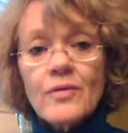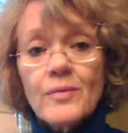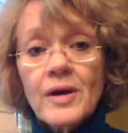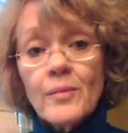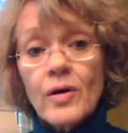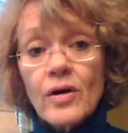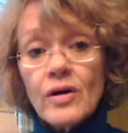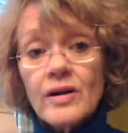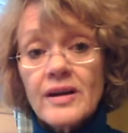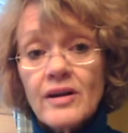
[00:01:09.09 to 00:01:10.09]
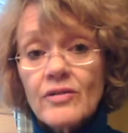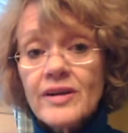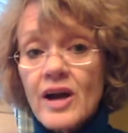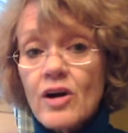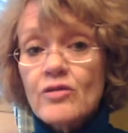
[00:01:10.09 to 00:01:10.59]
Remember, it
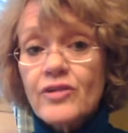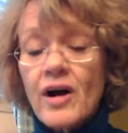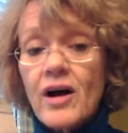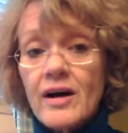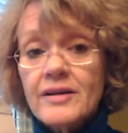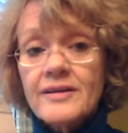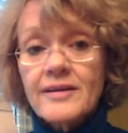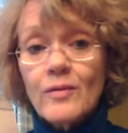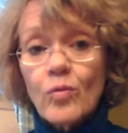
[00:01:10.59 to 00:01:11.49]
only goes on